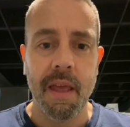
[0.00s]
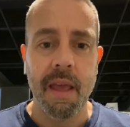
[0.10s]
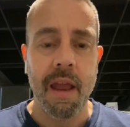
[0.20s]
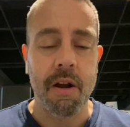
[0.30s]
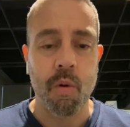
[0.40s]

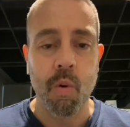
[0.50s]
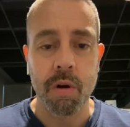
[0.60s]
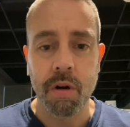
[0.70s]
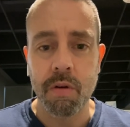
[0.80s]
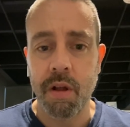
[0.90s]
Eric
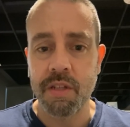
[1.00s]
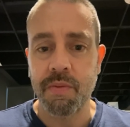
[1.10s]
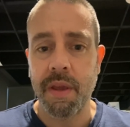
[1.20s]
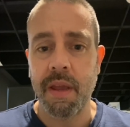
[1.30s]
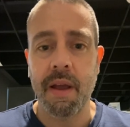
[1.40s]
Woodard will
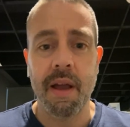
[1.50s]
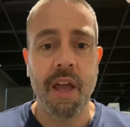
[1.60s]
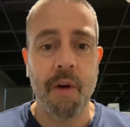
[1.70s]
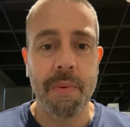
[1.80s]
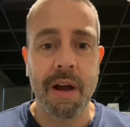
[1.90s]
also be
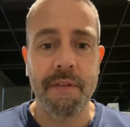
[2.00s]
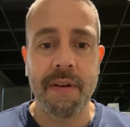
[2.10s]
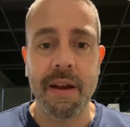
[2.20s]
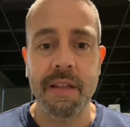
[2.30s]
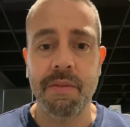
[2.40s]
helping out,
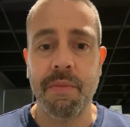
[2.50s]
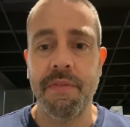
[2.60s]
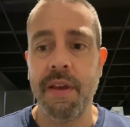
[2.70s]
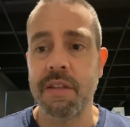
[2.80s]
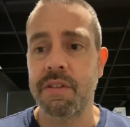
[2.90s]
finding some
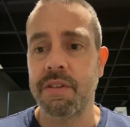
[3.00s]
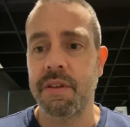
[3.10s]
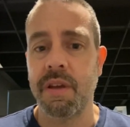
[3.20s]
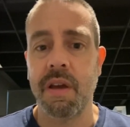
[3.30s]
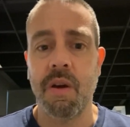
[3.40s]

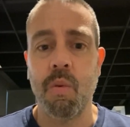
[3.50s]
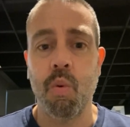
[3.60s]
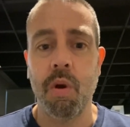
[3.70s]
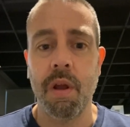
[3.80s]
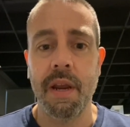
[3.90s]
events.
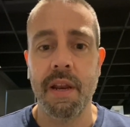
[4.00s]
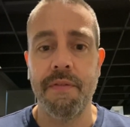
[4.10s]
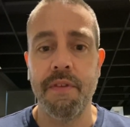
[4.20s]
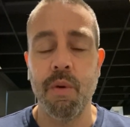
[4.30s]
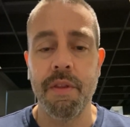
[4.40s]
We're looking at a
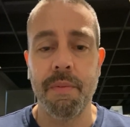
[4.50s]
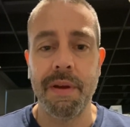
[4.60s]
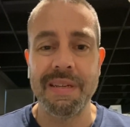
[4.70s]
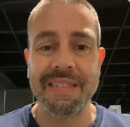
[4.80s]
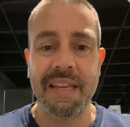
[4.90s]
few other
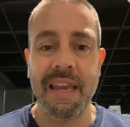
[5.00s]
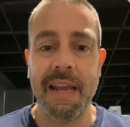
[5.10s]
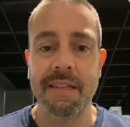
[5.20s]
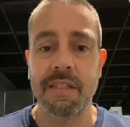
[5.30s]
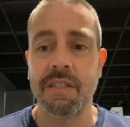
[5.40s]
places in
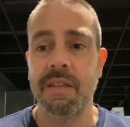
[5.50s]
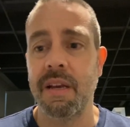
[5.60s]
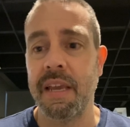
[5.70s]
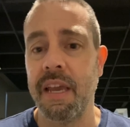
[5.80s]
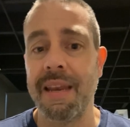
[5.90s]
Kansas.
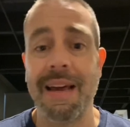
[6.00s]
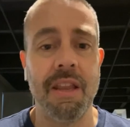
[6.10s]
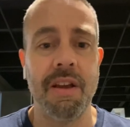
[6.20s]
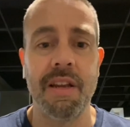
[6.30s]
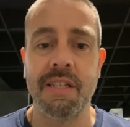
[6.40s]
Again, not
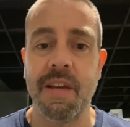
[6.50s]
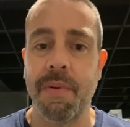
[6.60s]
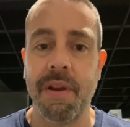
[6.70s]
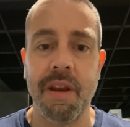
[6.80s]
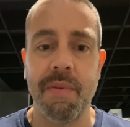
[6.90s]
looking to step
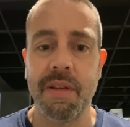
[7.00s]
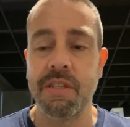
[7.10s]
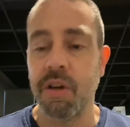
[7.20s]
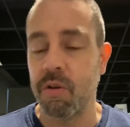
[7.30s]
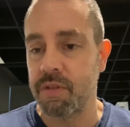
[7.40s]
on
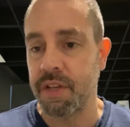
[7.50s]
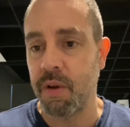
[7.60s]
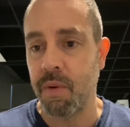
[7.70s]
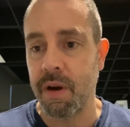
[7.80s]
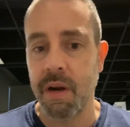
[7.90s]
anybody's toes
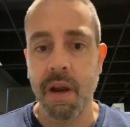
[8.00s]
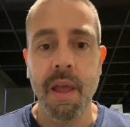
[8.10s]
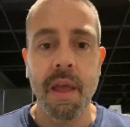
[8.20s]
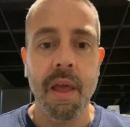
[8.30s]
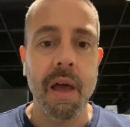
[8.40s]
anywhere.
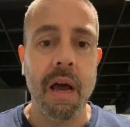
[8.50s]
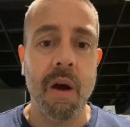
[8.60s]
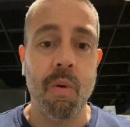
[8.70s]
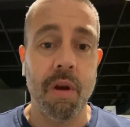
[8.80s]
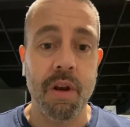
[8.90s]

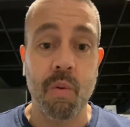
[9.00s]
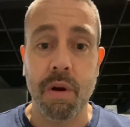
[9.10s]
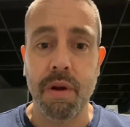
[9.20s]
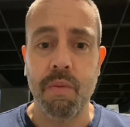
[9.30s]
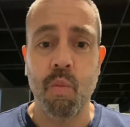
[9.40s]
We're looking to
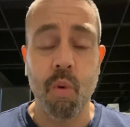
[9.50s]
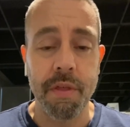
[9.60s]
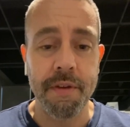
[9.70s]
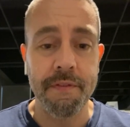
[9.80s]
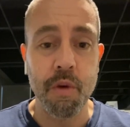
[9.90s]
work
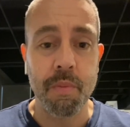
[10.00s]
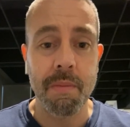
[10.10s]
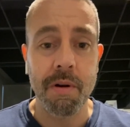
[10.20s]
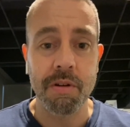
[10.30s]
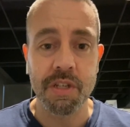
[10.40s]
with a few
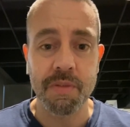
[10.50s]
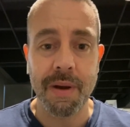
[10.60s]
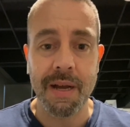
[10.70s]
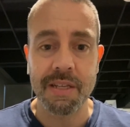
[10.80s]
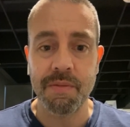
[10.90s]
promotions
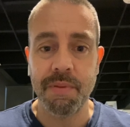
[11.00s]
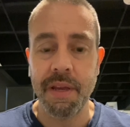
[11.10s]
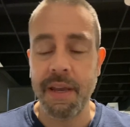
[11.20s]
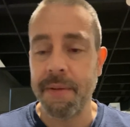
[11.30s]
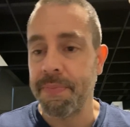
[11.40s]

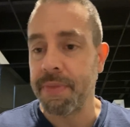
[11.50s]
possibly.